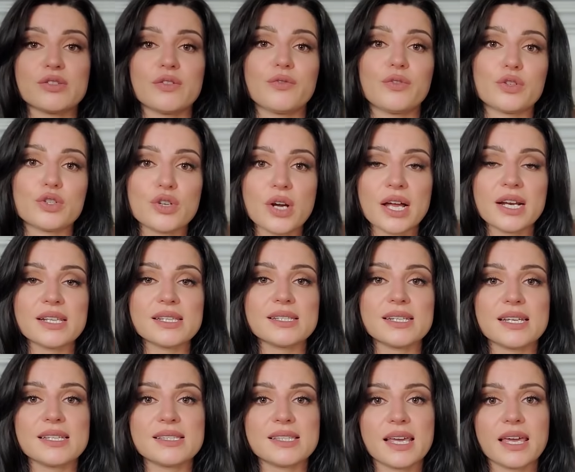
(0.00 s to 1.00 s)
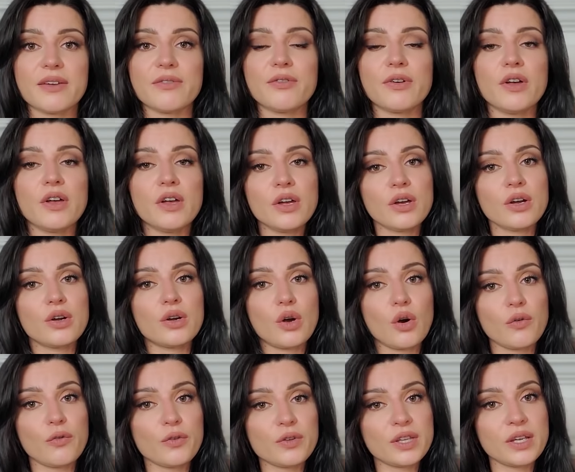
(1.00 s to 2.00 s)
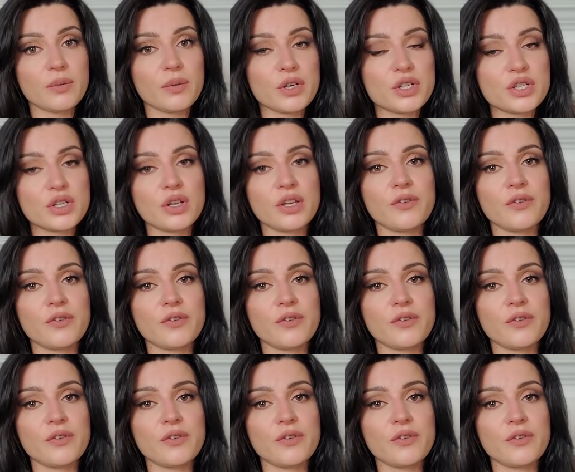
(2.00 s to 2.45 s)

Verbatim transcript: If you're trying to stay safe, go for the original.